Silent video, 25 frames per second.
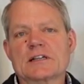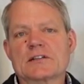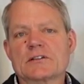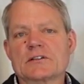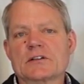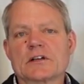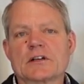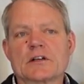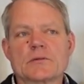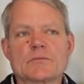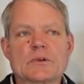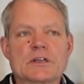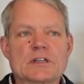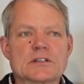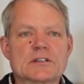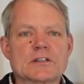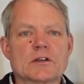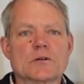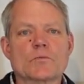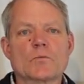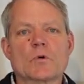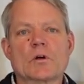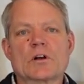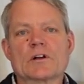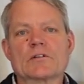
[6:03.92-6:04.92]
is going to be
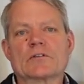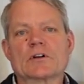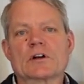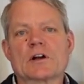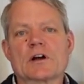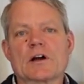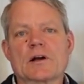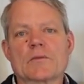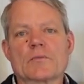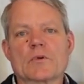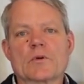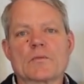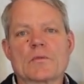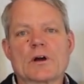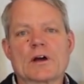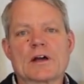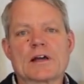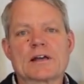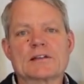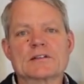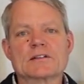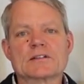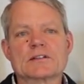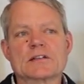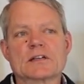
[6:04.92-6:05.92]
somewhat of a
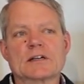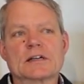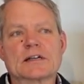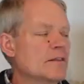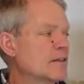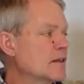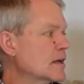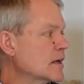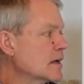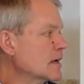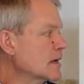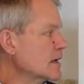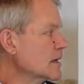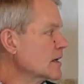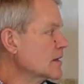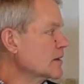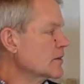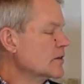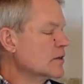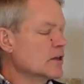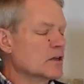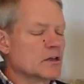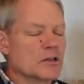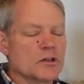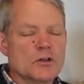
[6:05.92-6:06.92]
compromise.
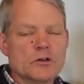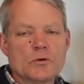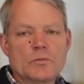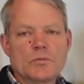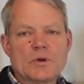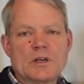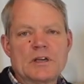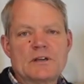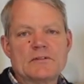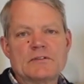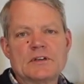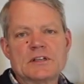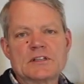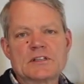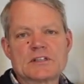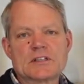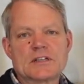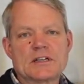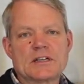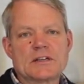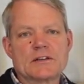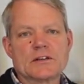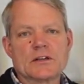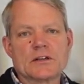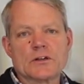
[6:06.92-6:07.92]
The, the
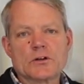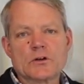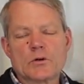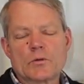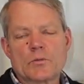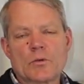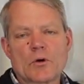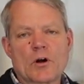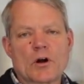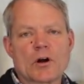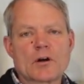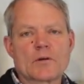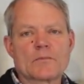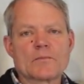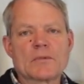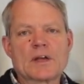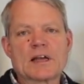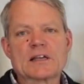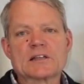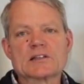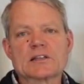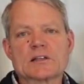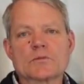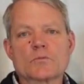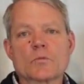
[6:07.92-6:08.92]
UPVC, the U part,
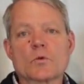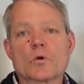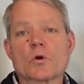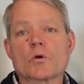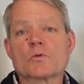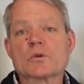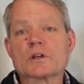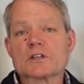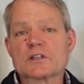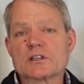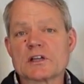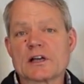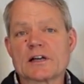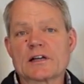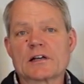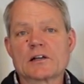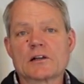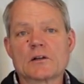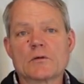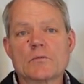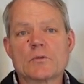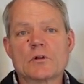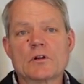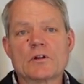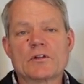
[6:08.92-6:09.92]
makes it more
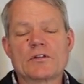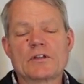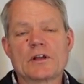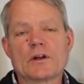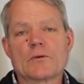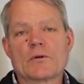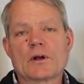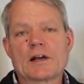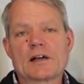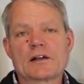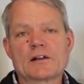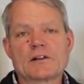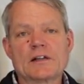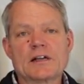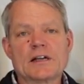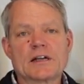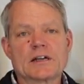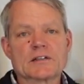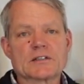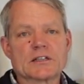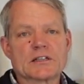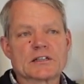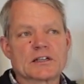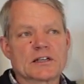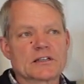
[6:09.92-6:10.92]
recyclable theoretically
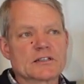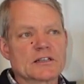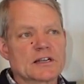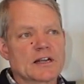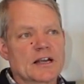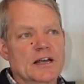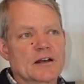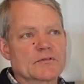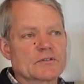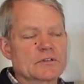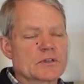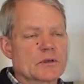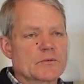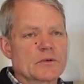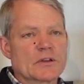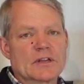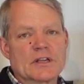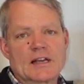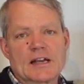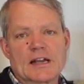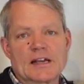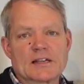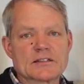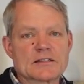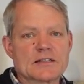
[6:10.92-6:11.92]
because it doesn't have some of
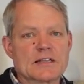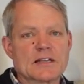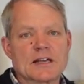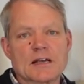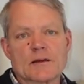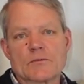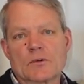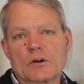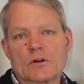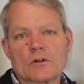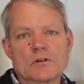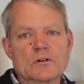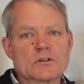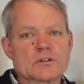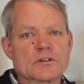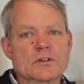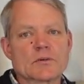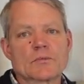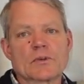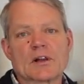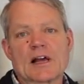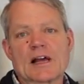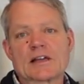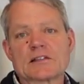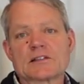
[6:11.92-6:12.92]
the nasty chemicals,
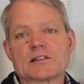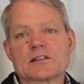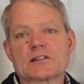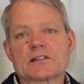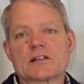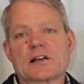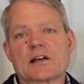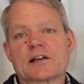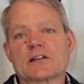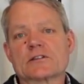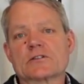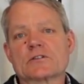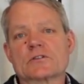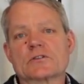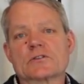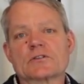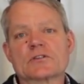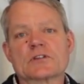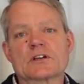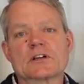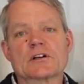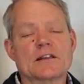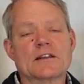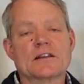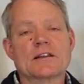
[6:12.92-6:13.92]
the
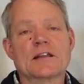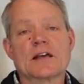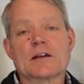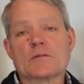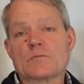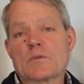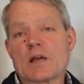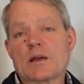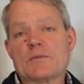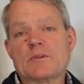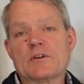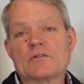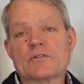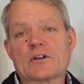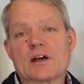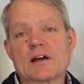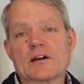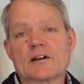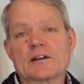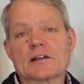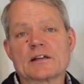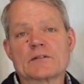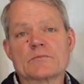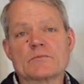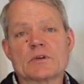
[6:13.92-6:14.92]
plasticizers that, that may be
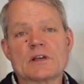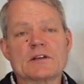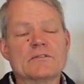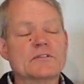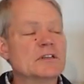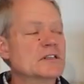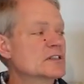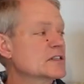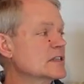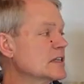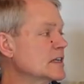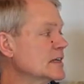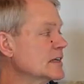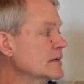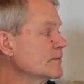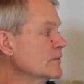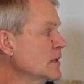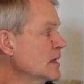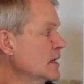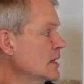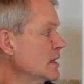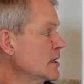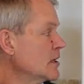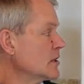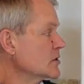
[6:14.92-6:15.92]
found in PVC.
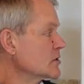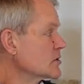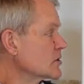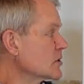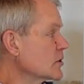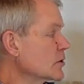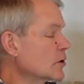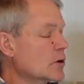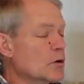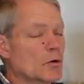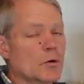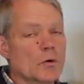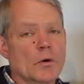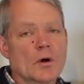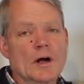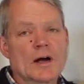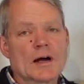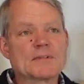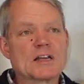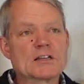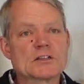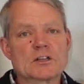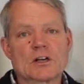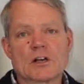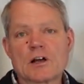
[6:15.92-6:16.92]
So uh,
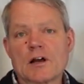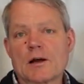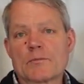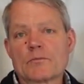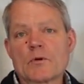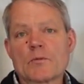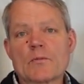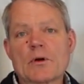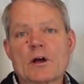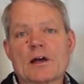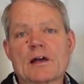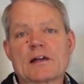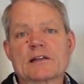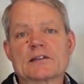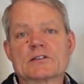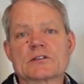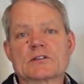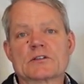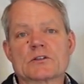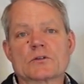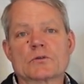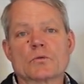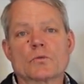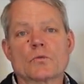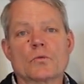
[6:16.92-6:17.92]
it's a
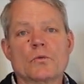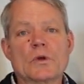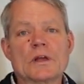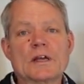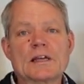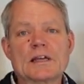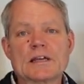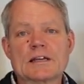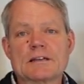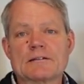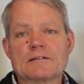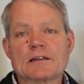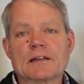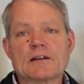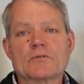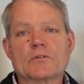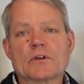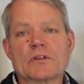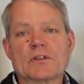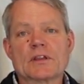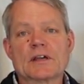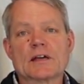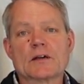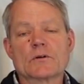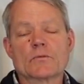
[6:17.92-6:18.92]
compromise. We can live
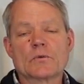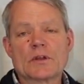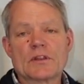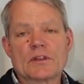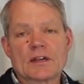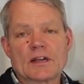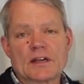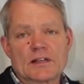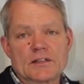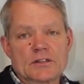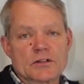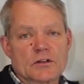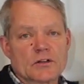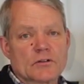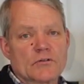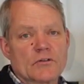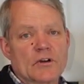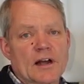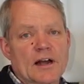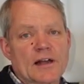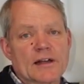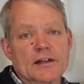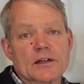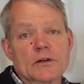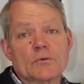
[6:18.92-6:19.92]
with it. We think it's a good
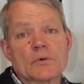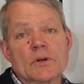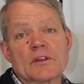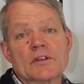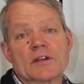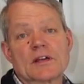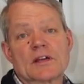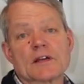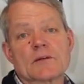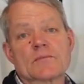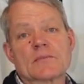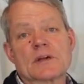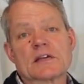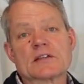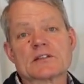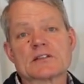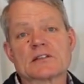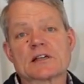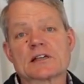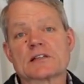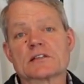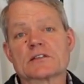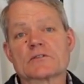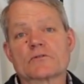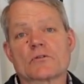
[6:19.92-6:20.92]
value. We think it makes
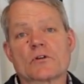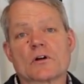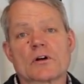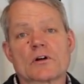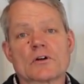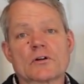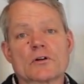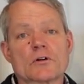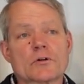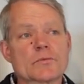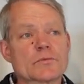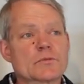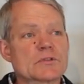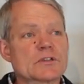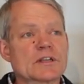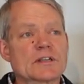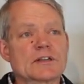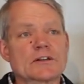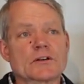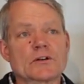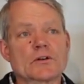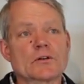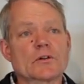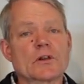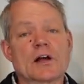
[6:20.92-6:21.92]
sense for our homes.
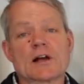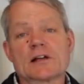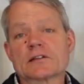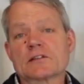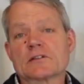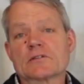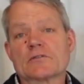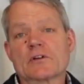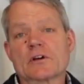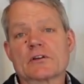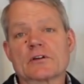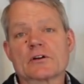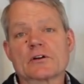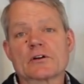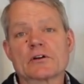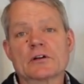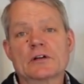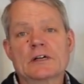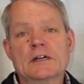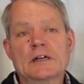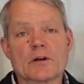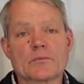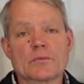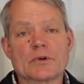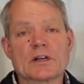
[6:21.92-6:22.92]
And there are lots of other
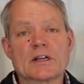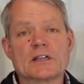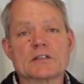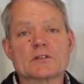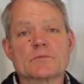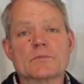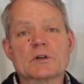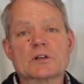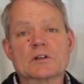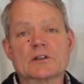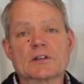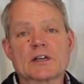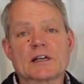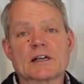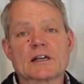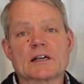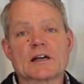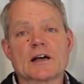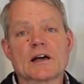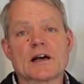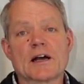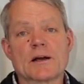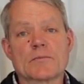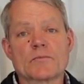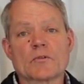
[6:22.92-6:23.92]
companies
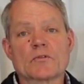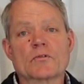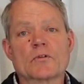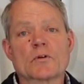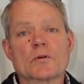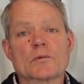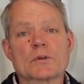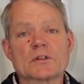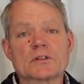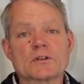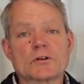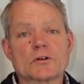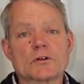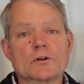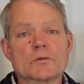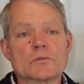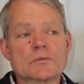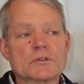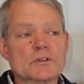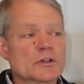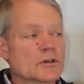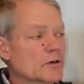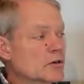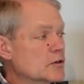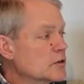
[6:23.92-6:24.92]
building high performance
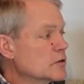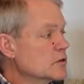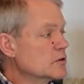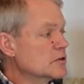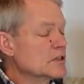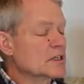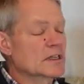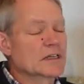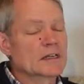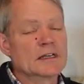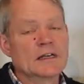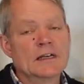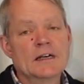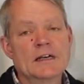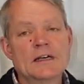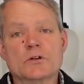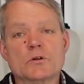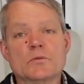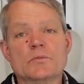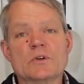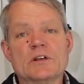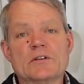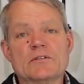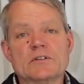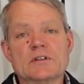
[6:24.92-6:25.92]
homes that are using
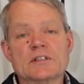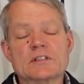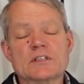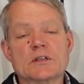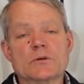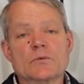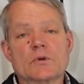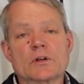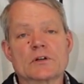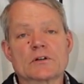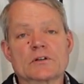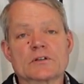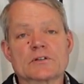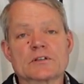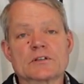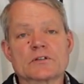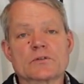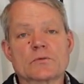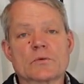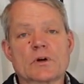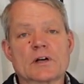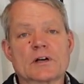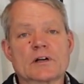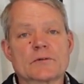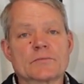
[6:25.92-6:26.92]
UPVC windows
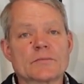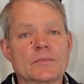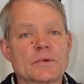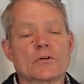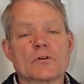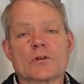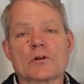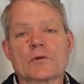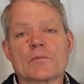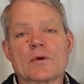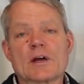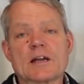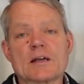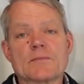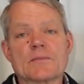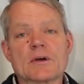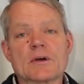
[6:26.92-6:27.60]
as well for their many